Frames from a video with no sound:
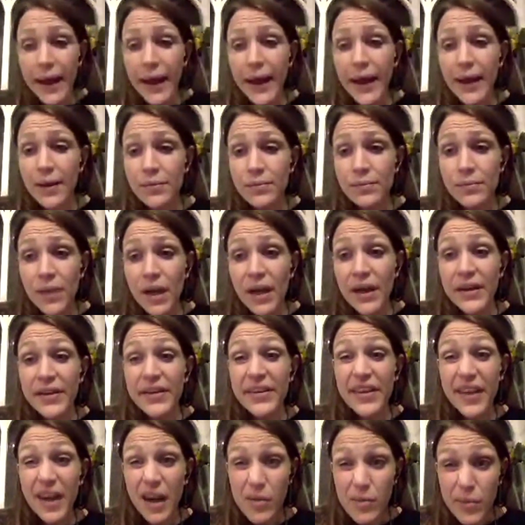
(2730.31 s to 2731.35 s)

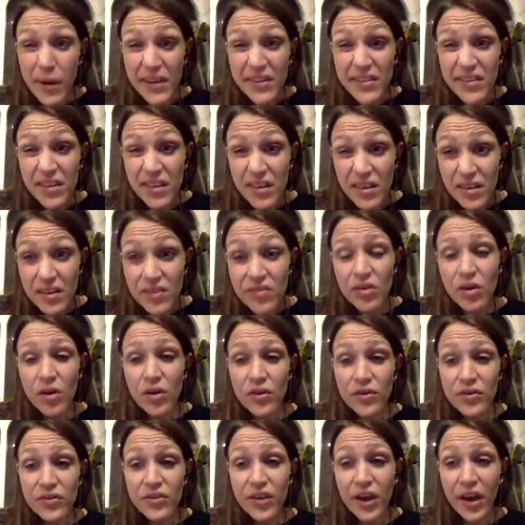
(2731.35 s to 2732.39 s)
Nut butters
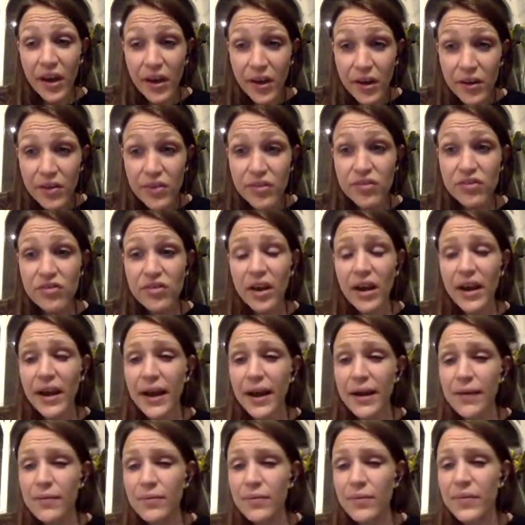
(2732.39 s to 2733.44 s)
on toast.
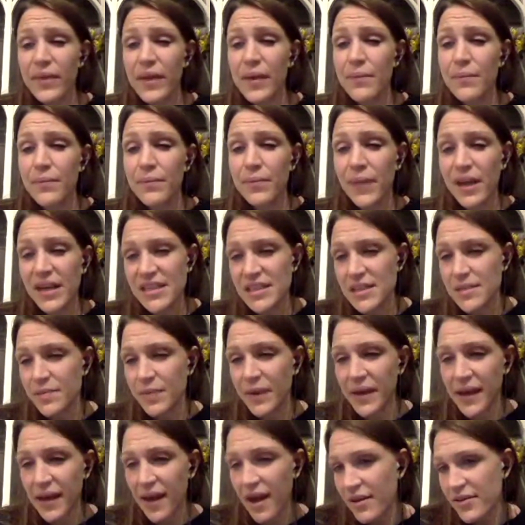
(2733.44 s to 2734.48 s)
There must
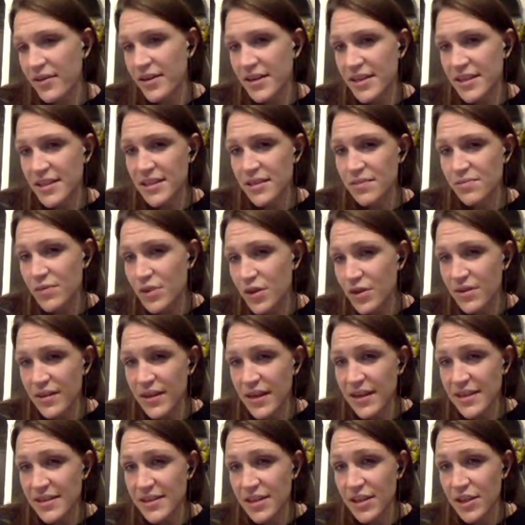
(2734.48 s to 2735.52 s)
be other
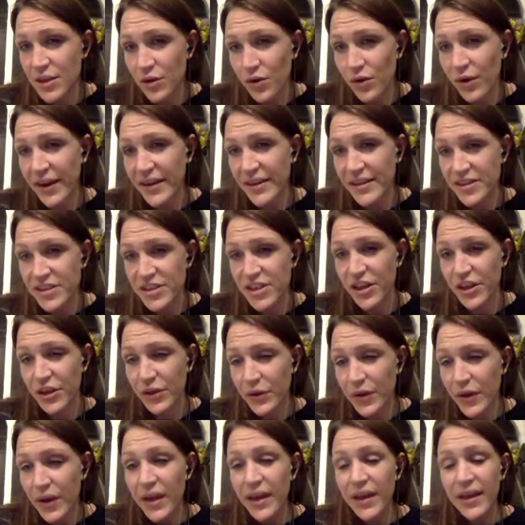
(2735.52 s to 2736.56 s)
smoothies that you're into.
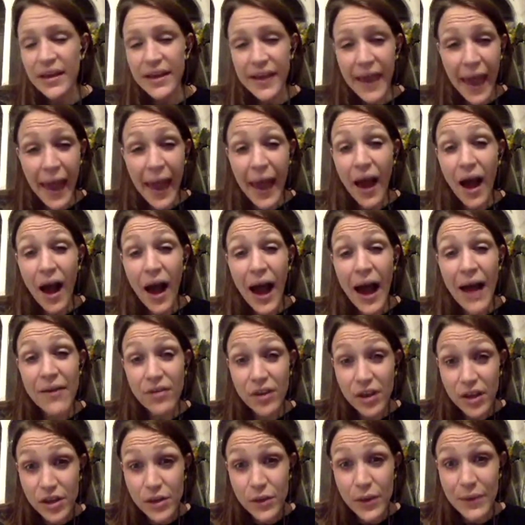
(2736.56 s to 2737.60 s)
Yeah, have
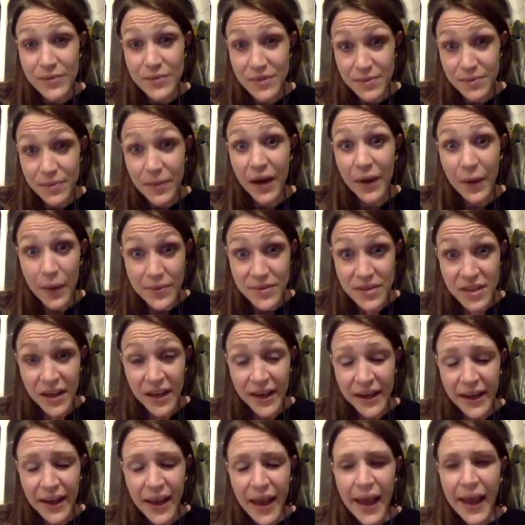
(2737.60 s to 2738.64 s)
a look at my
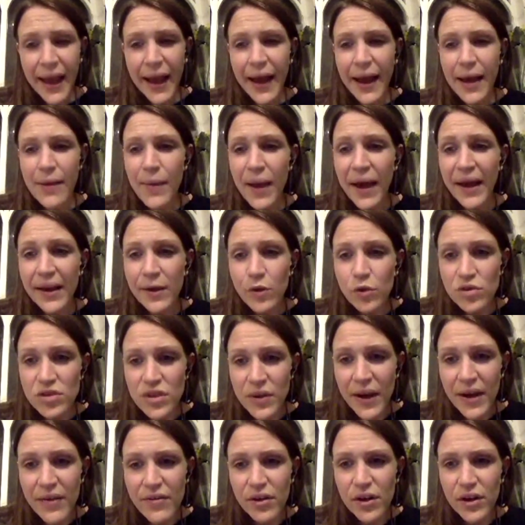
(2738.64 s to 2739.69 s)
website, and also
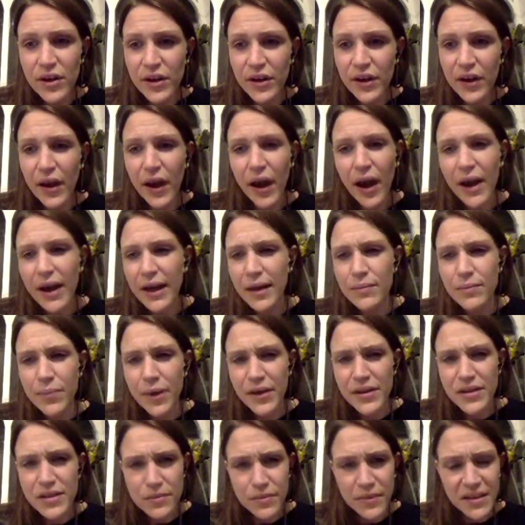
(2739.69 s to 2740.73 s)
have a look at, I can
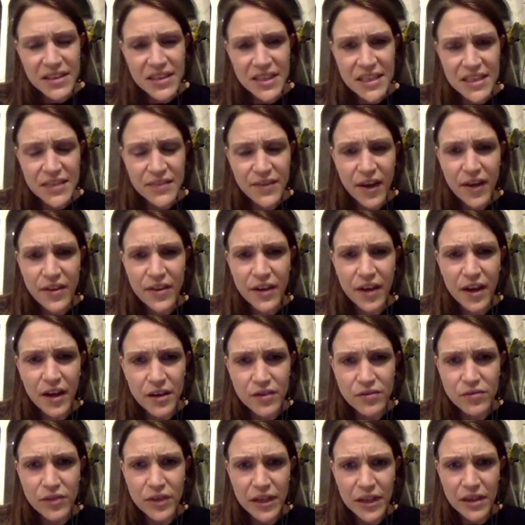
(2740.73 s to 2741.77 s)
post some ideas for other kind
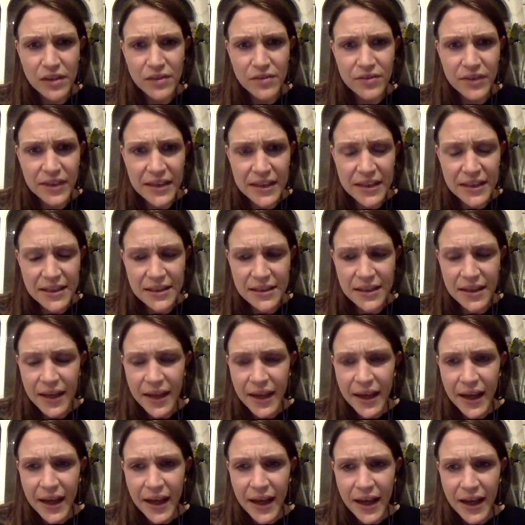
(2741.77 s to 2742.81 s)
of really good vegan
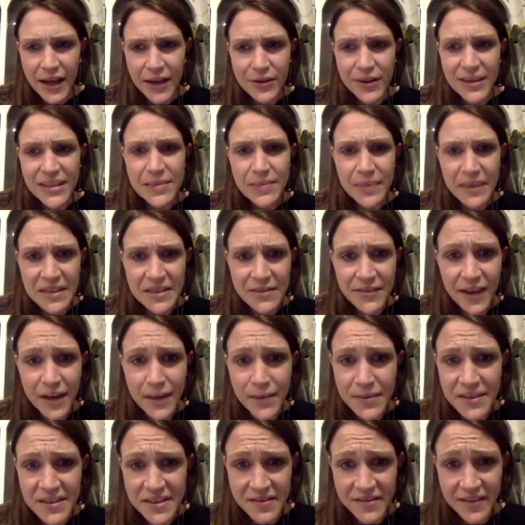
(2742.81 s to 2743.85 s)
recipe
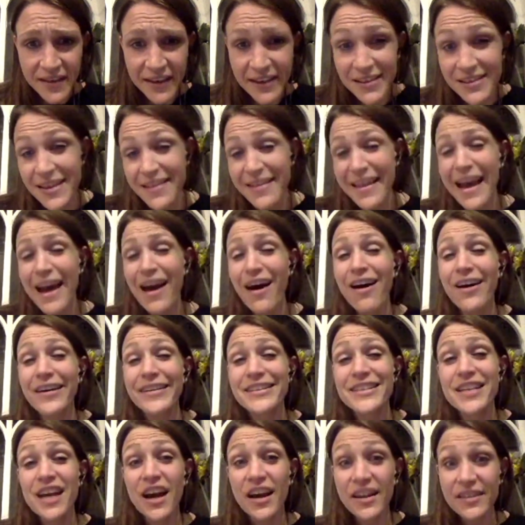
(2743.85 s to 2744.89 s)
developers and things. There are
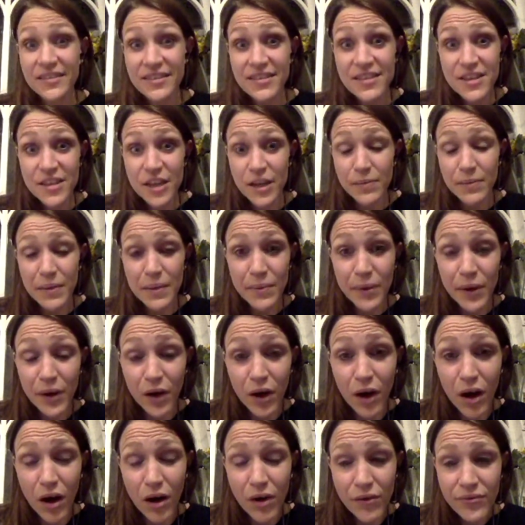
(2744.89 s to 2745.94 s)
tons, don't be put
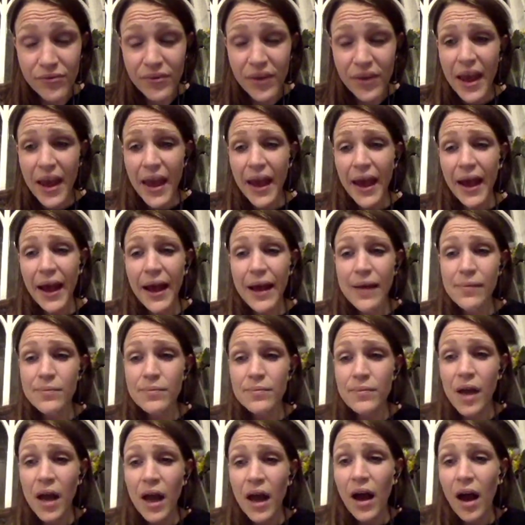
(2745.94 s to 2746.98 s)
off.
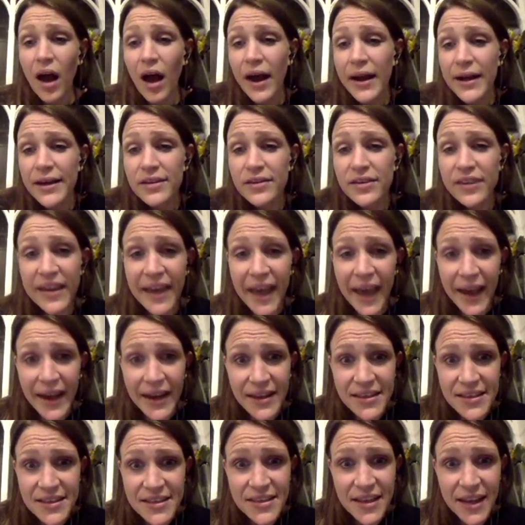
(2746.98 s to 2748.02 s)
I agree,
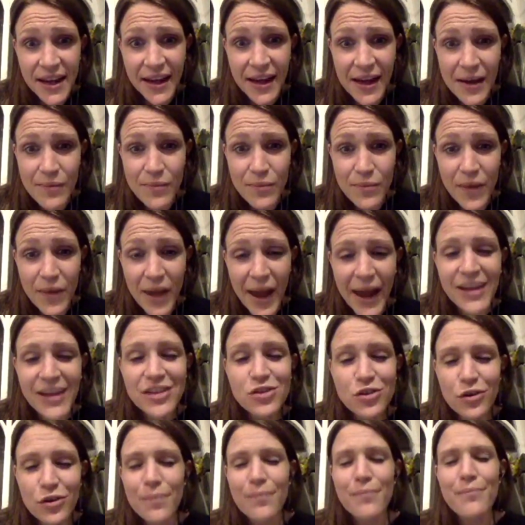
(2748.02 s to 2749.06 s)
eggs are an
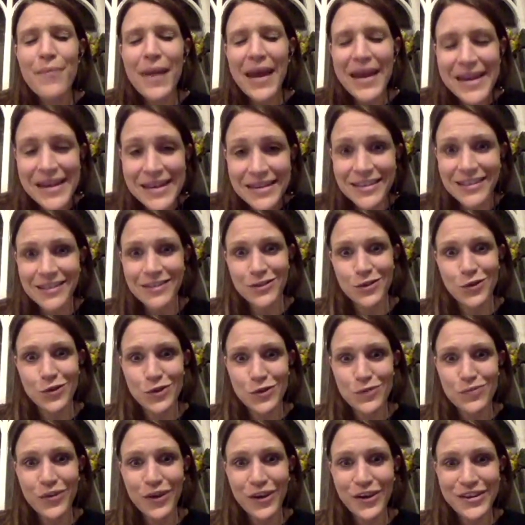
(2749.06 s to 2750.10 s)
amazing source of
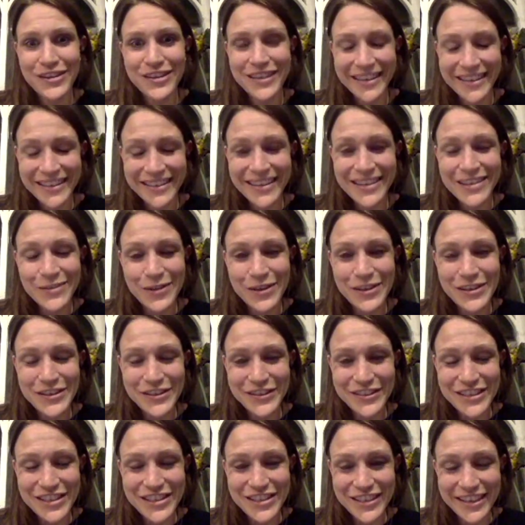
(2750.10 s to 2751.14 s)
protein. That's why it's
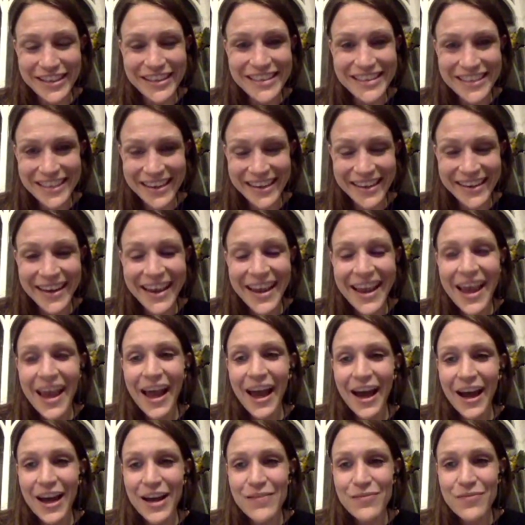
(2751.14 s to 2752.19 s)
frustrating.
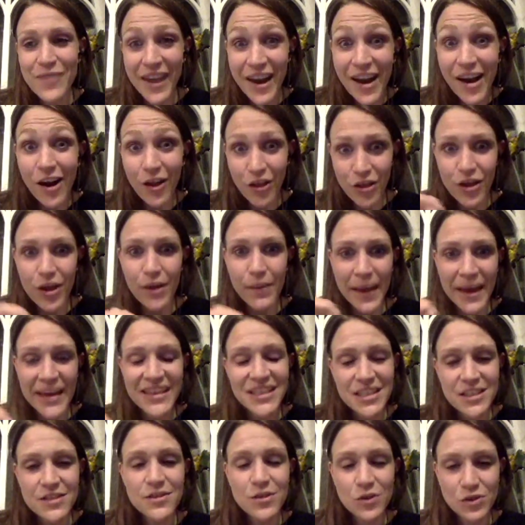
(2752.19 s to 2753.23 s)
They are the
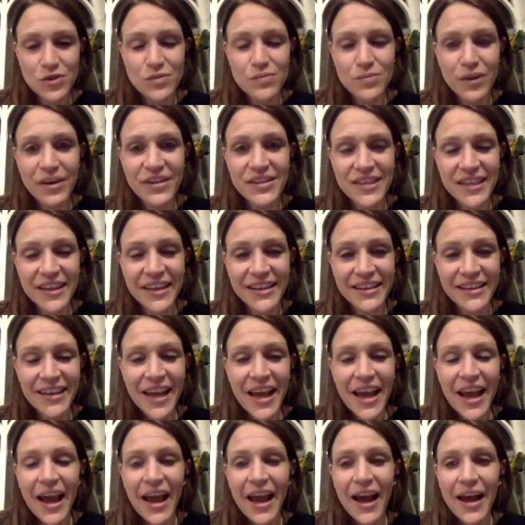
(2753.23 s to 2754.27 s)
best source of protein,
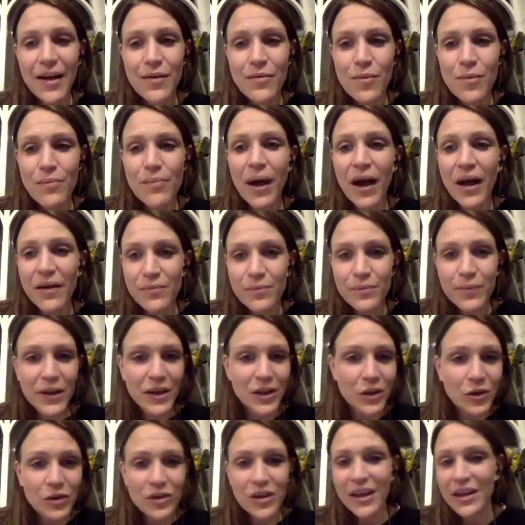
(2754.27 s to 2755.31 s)
but
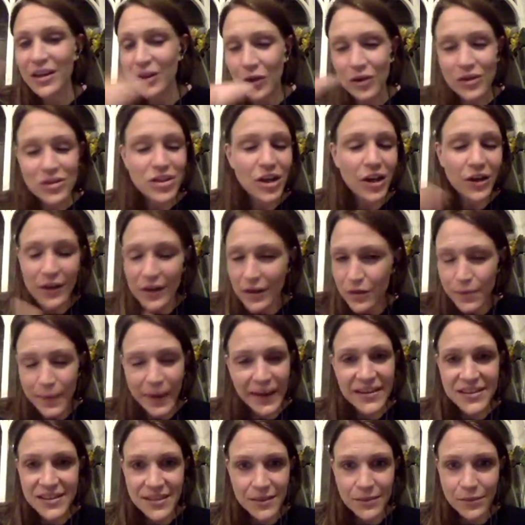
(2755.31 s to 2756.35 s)
you can totally
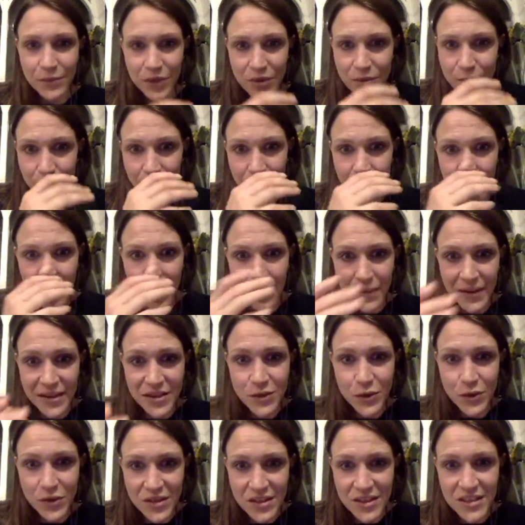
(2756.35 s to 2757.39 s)
replace them with
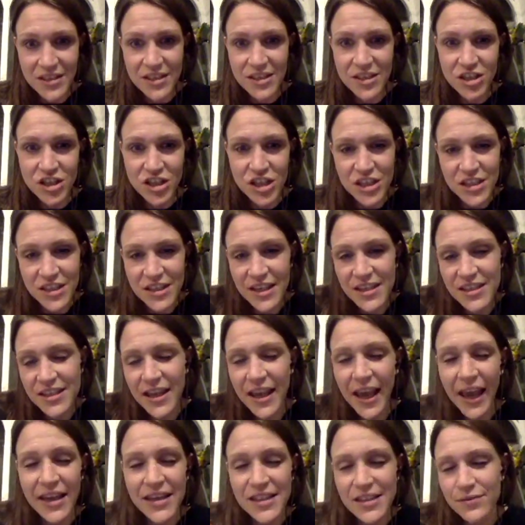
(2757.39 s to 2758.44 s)
plant-based sources. It's a
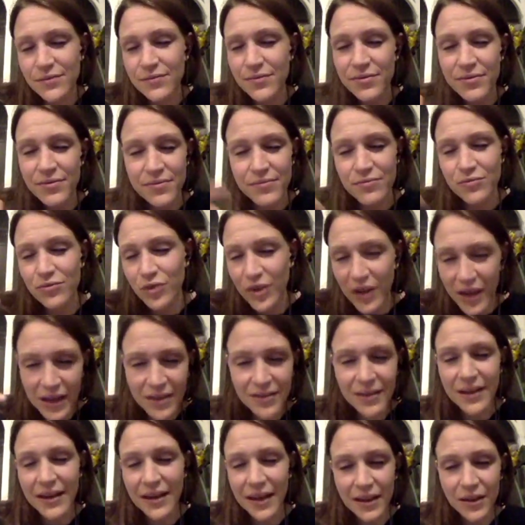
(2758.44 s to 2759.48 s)
case of
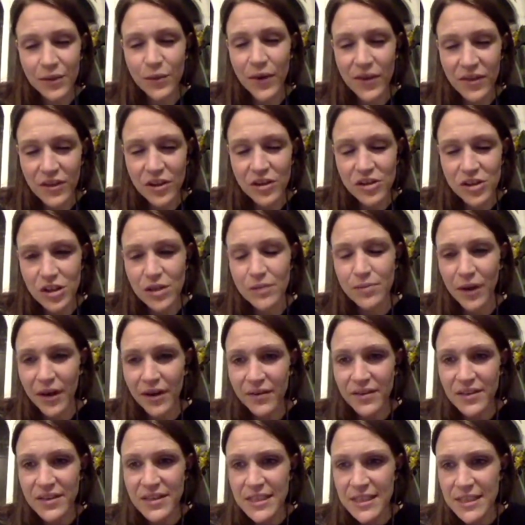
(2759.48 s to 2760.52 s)
rethinking the way that you do your
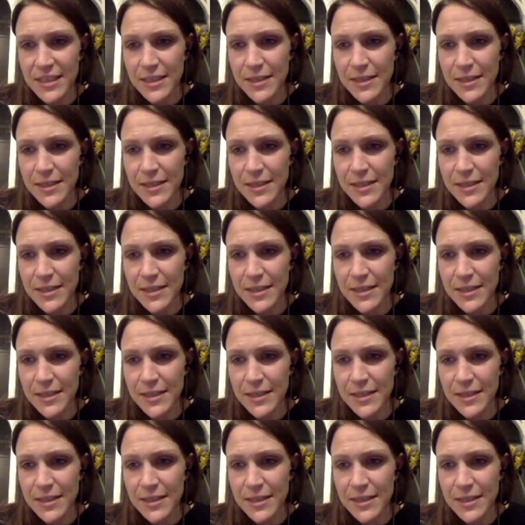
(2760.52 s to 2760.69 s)
breakfast.